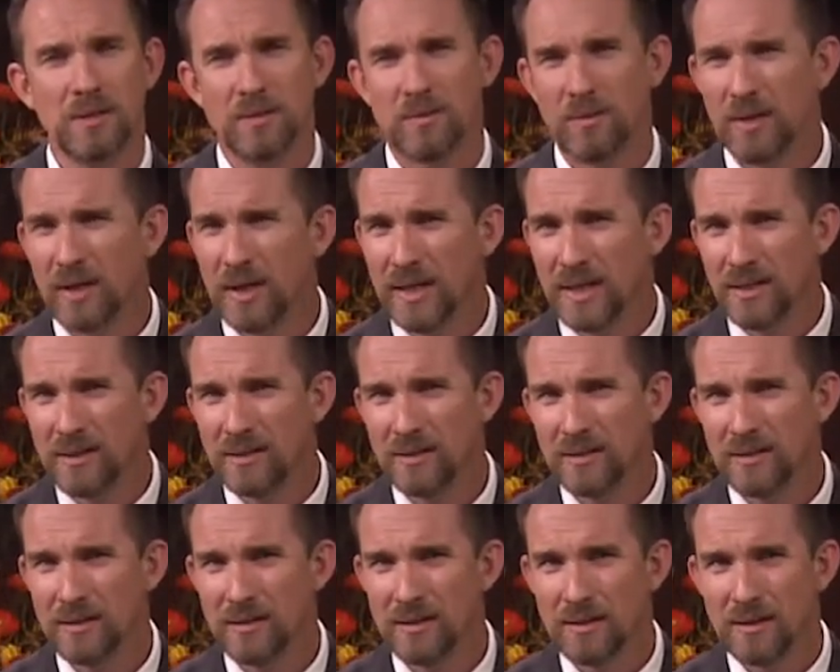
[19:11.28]
What?
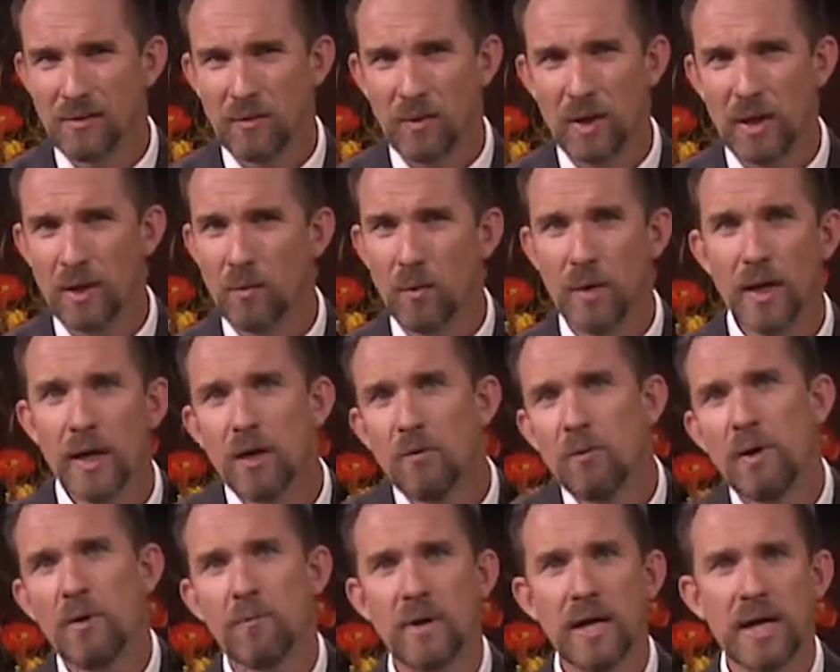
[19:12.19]
Where, where do
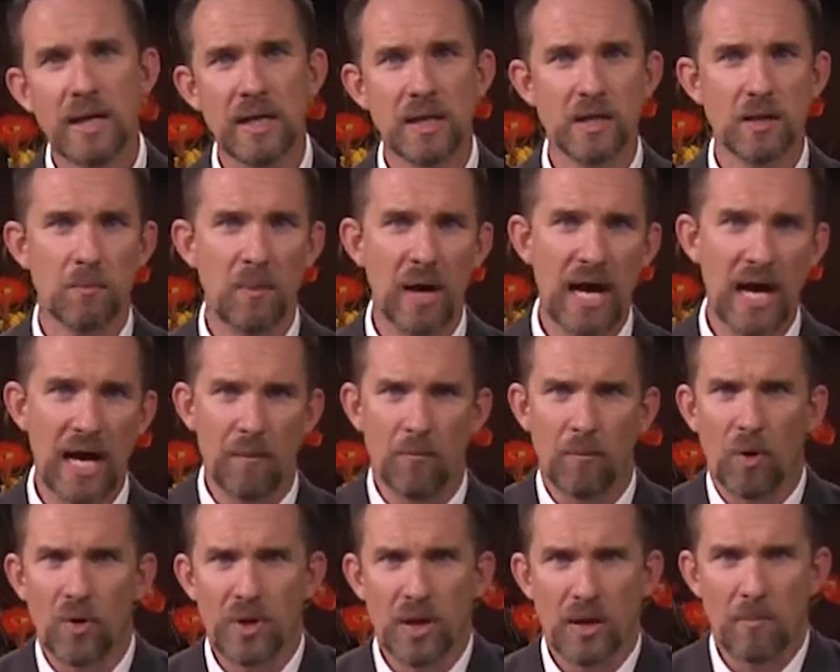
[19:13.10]
we read in the
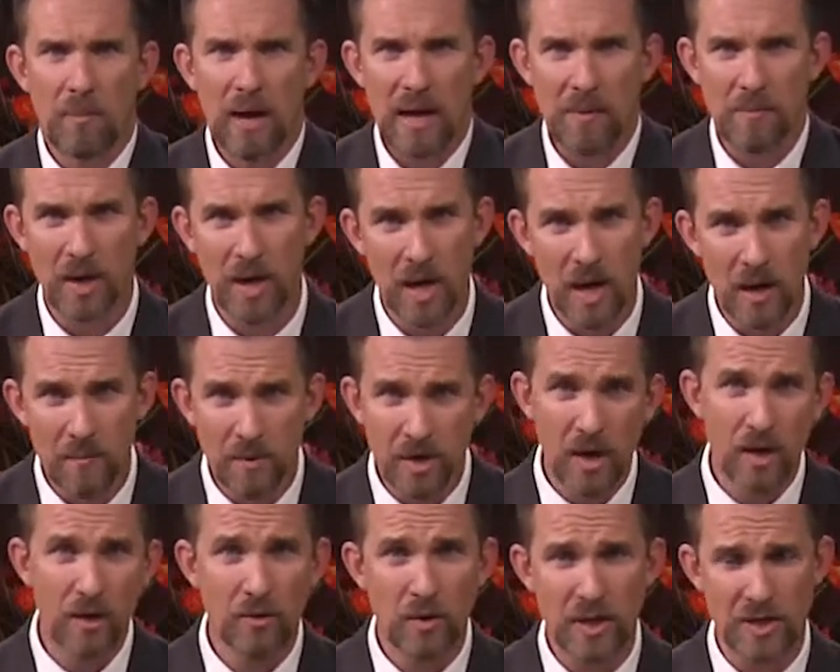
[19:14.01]
Bible that by
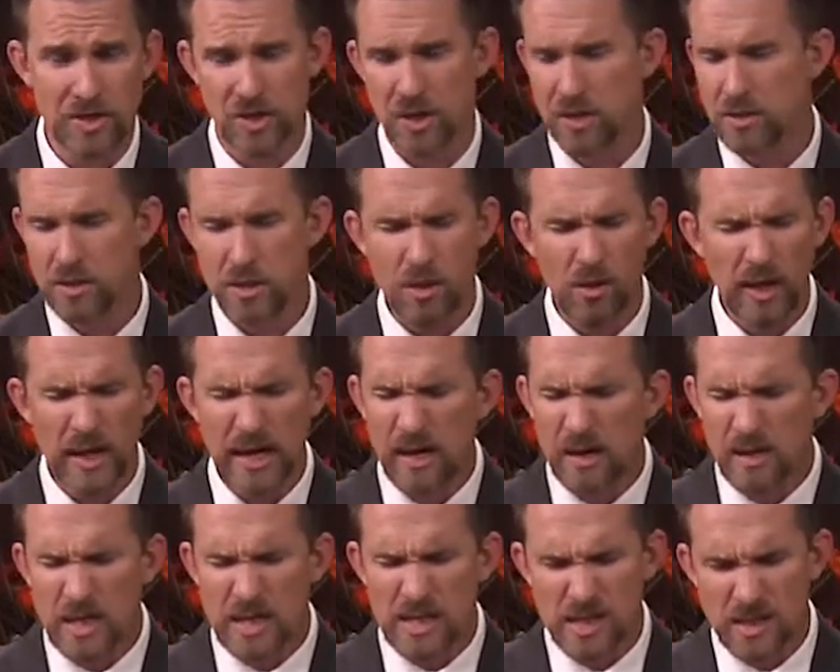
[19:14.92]
becoming a Christian, you'll
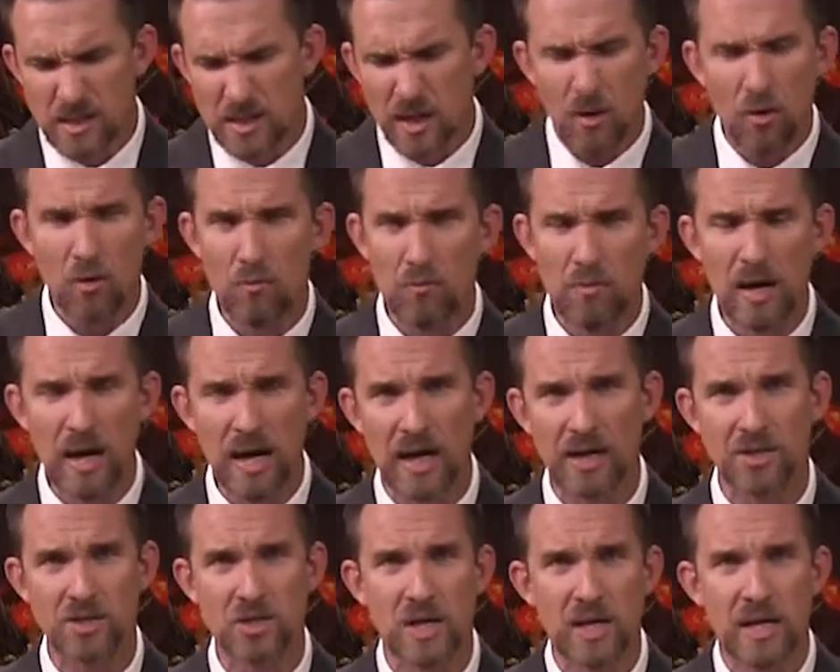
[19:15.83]
hear this so
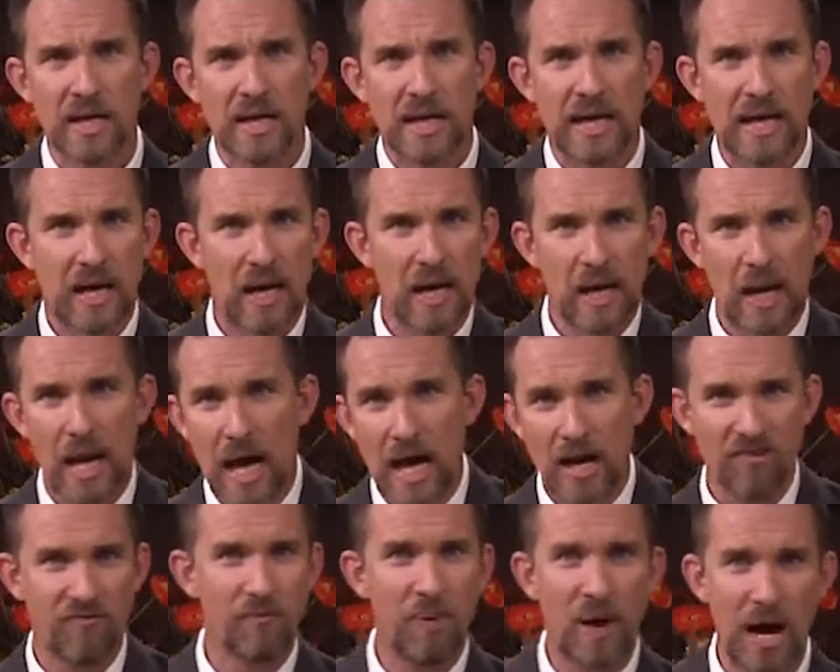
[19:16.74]
much in a lot
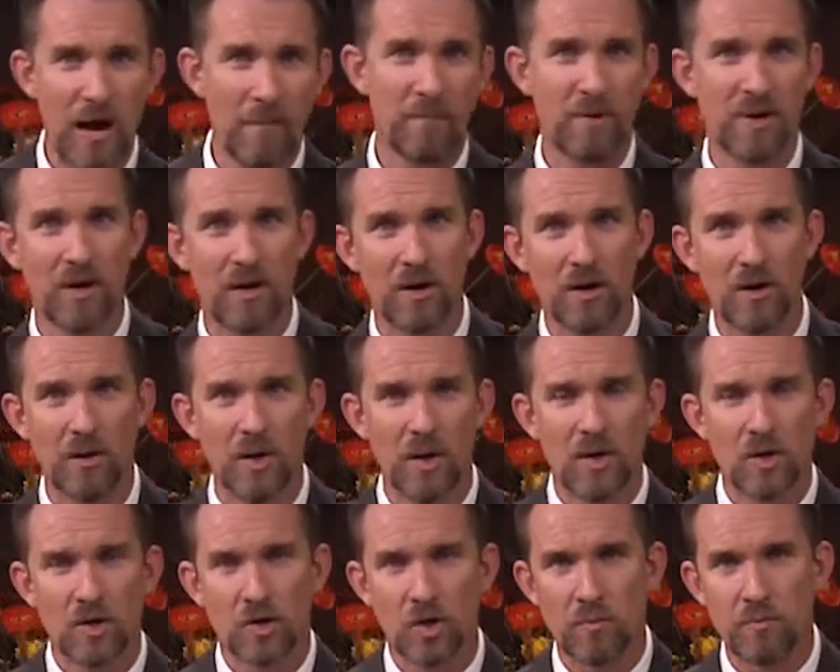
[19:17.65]
of popular
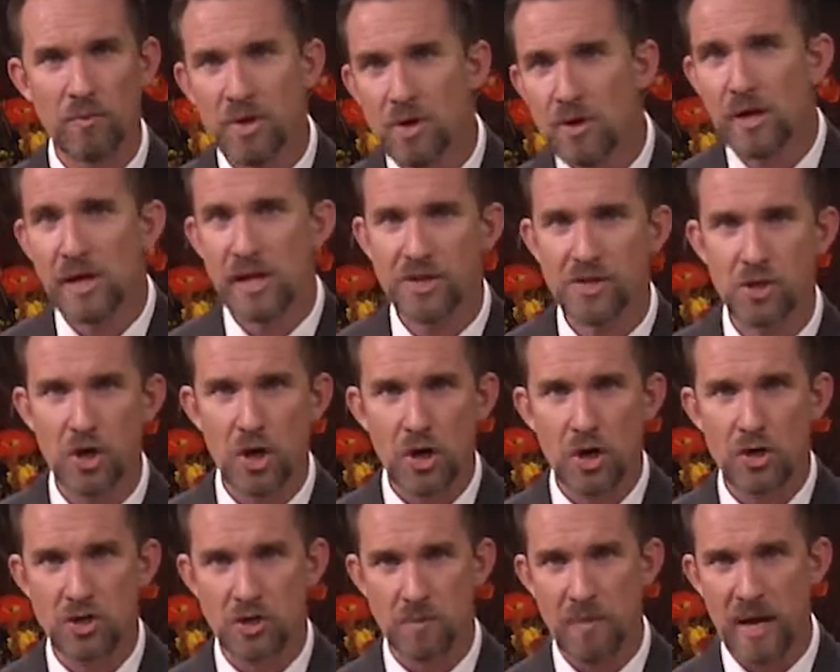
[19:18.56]
community
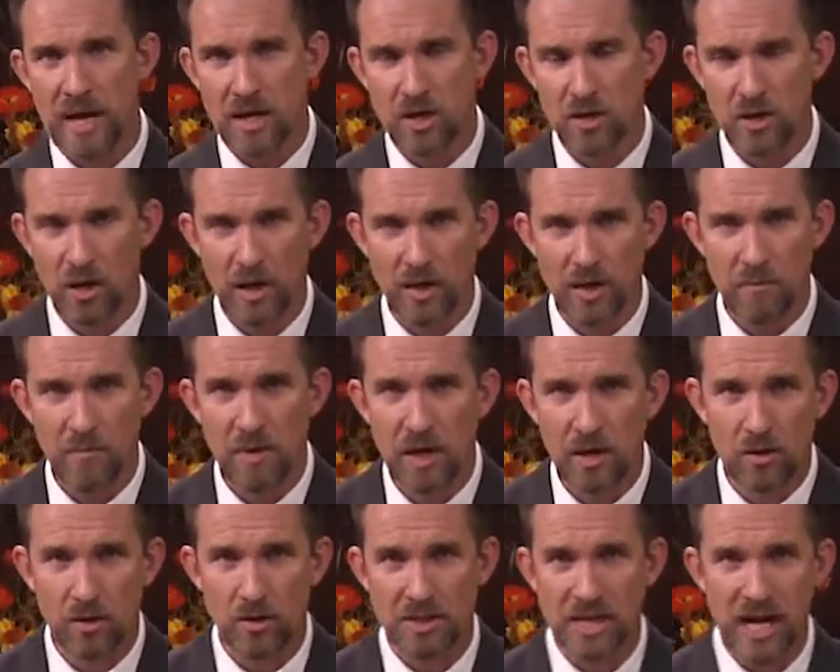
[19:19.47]
church,
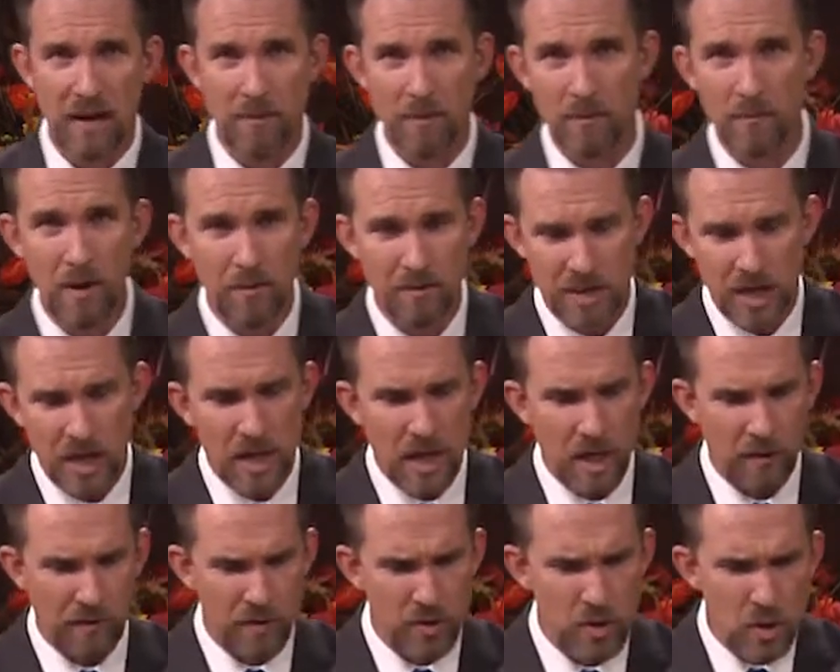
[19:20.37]
ecumenical type of movement.
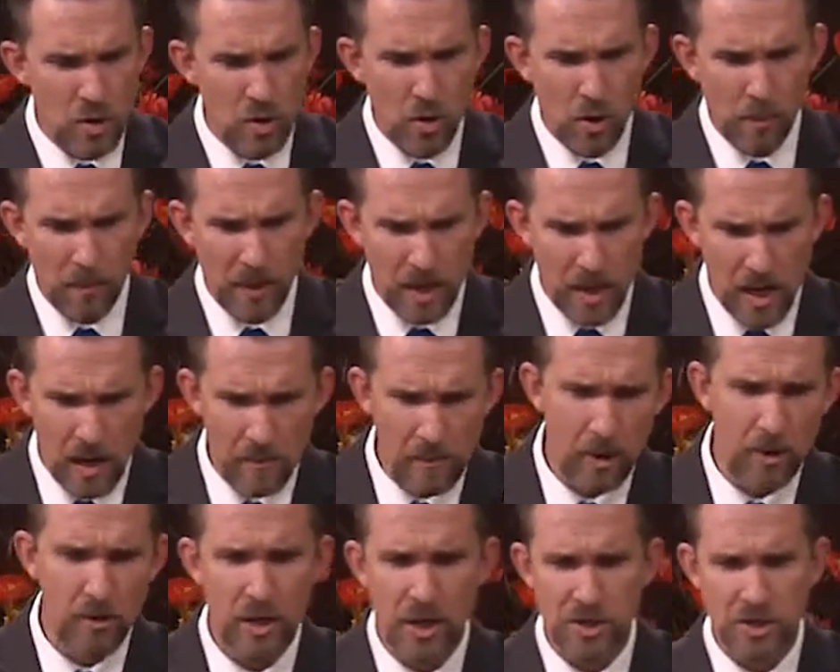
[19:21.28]
If you become
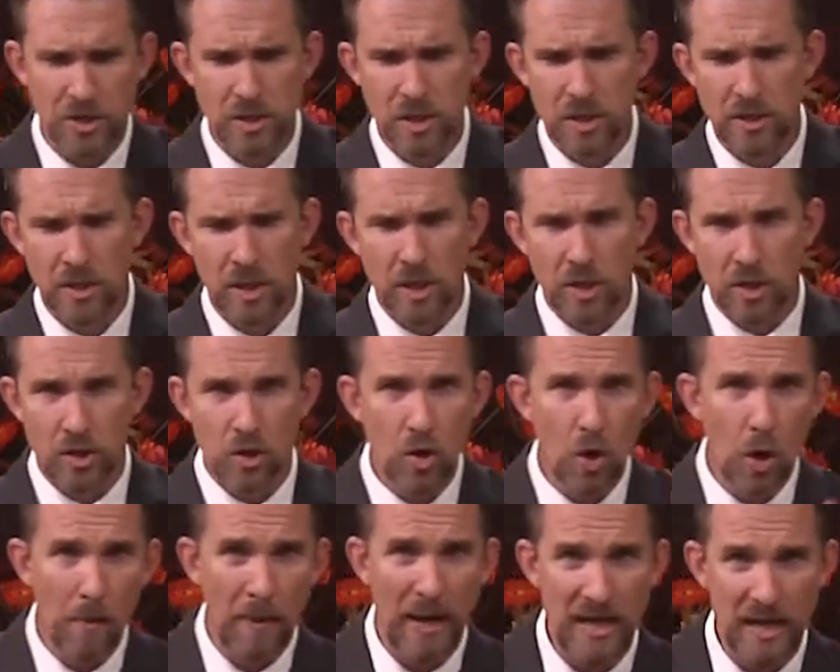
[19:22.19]
a Christian, you
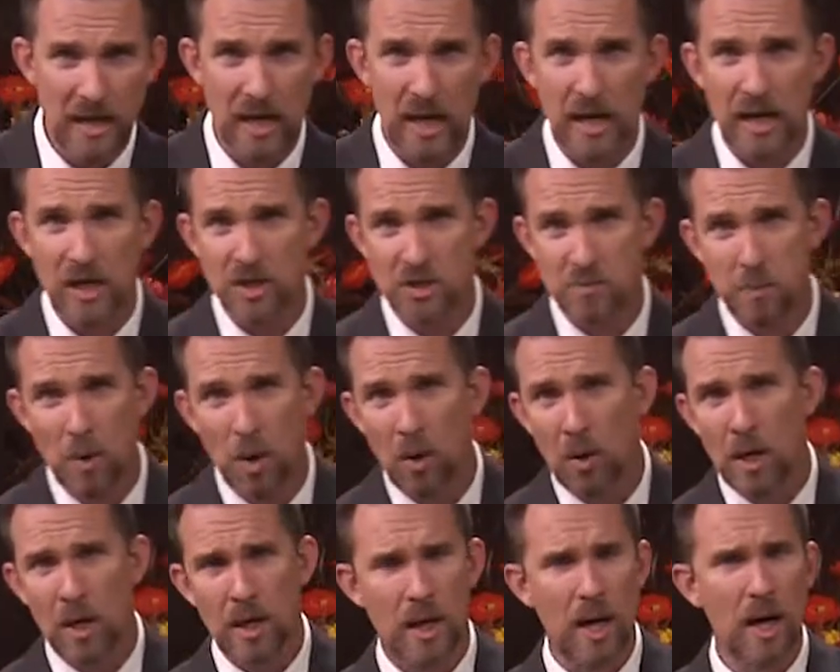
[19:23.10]
obey the
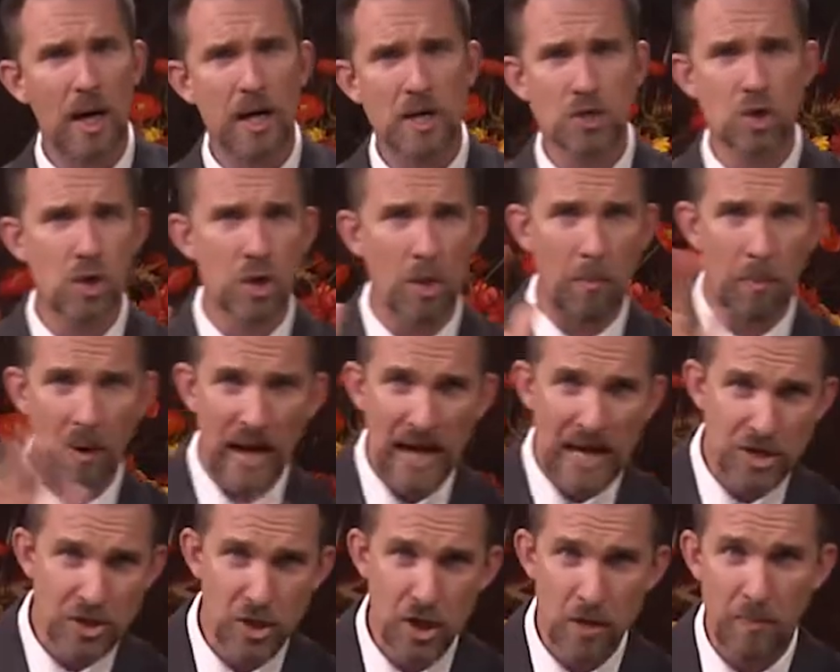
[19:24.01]
gospel, God's going to
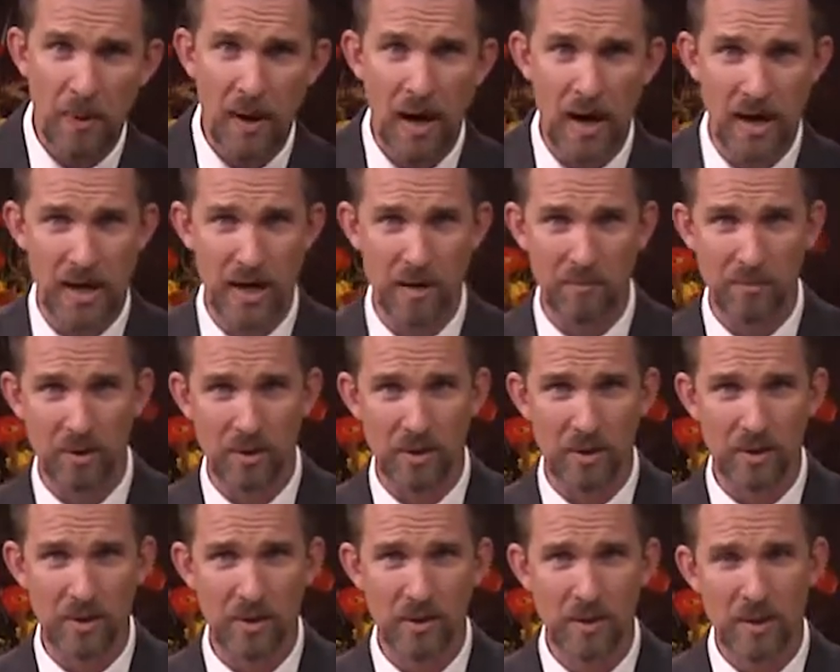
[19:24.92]
bless your
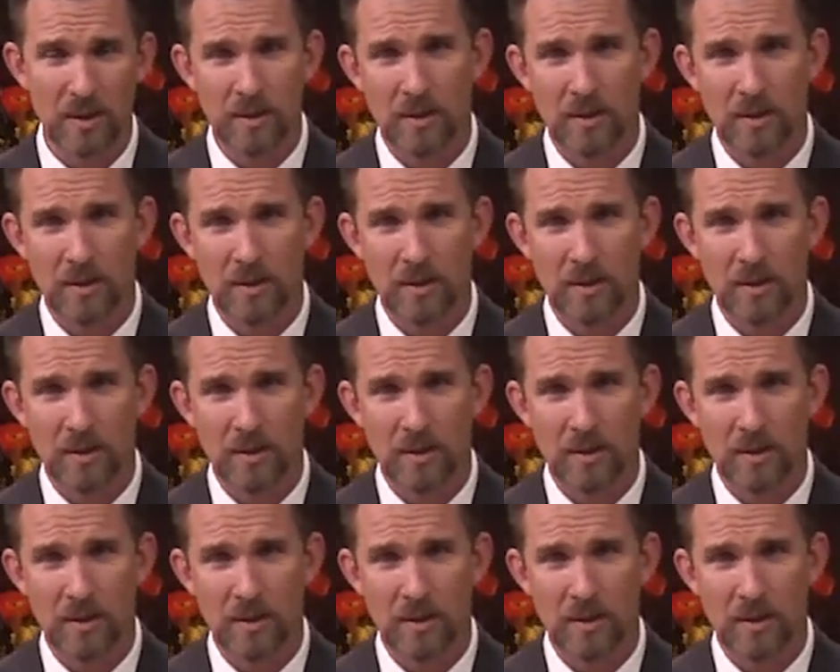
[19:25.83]
pocketbook.